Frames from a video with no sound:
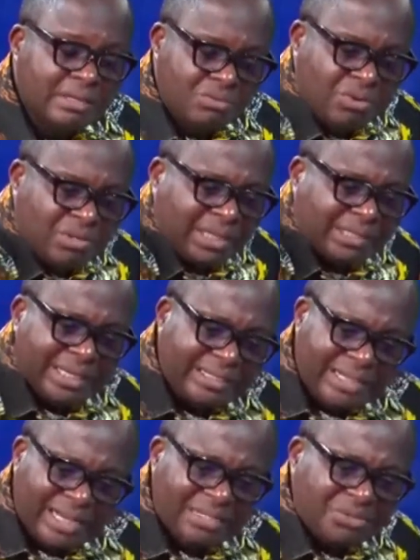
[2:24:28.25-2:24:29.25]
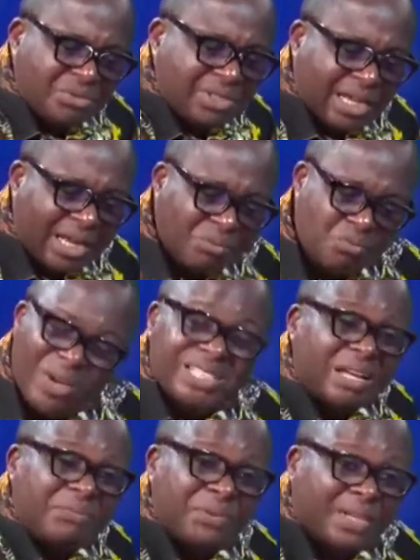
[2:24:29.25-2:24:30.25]
Look at the countries,
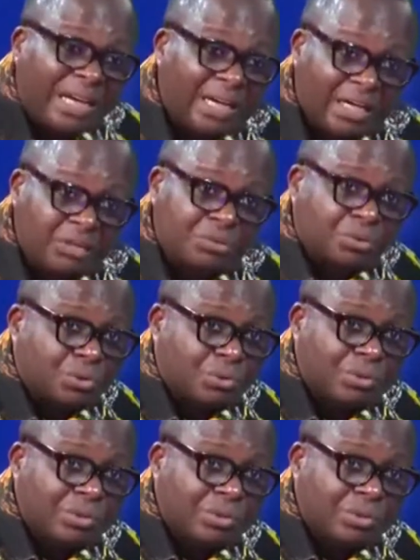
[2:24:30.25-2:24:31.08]
West African countries.